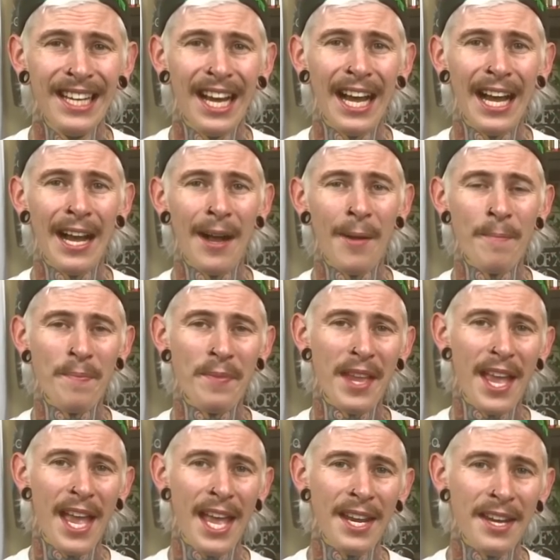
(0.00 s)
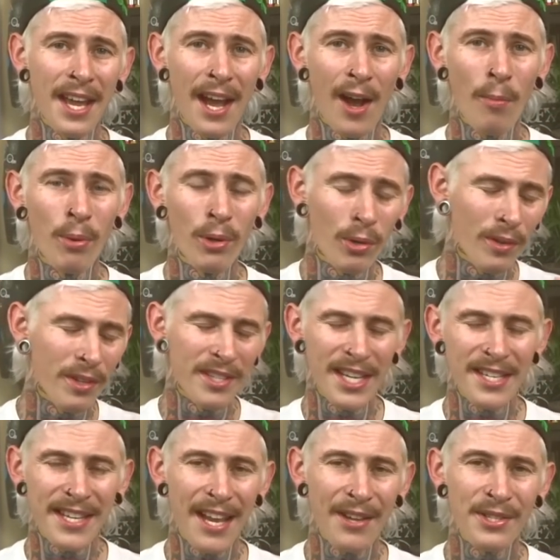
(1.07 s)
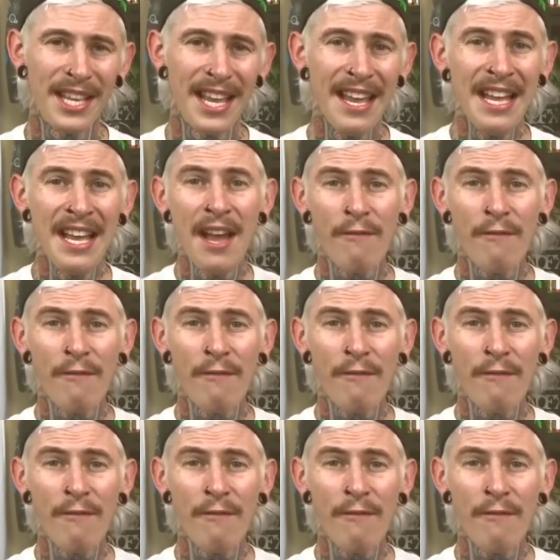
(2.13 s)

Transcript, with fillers: um, and uh, I'll put all the details there.